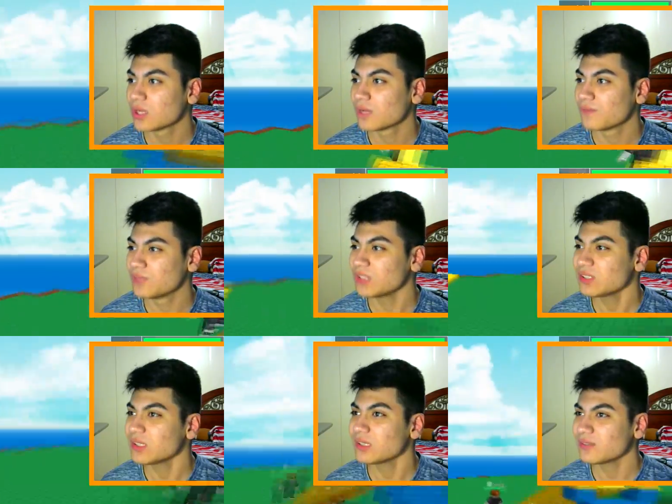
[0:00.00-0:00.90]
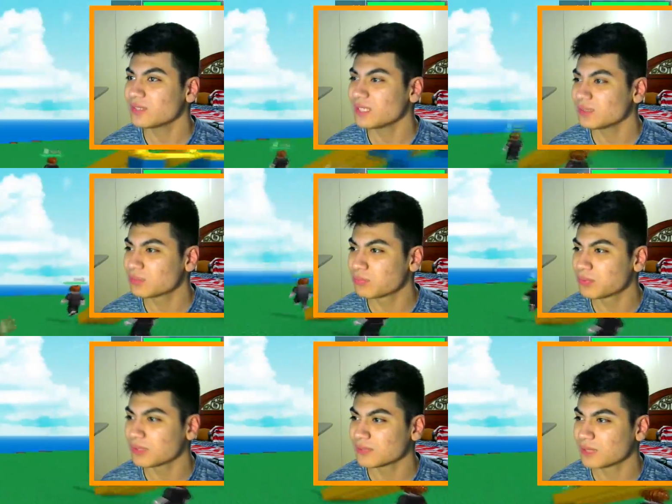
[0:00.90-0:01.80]
There's a lot of games to
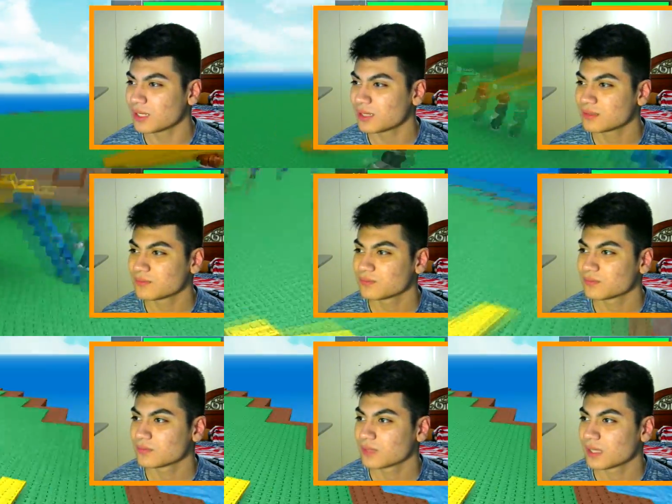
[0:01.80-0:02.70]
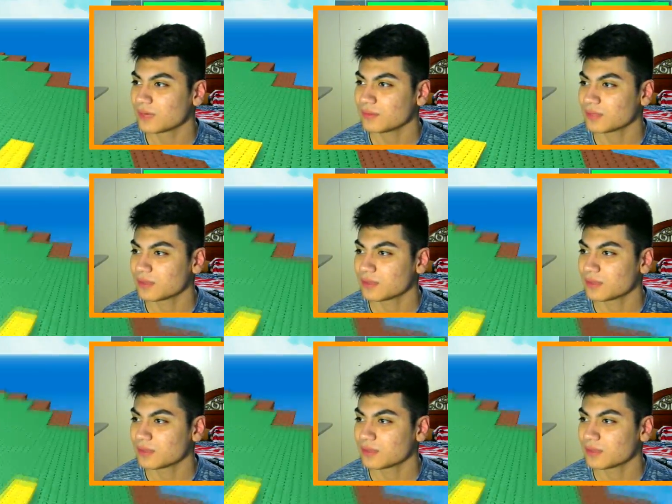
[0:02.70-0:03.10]
play, man. I wanna.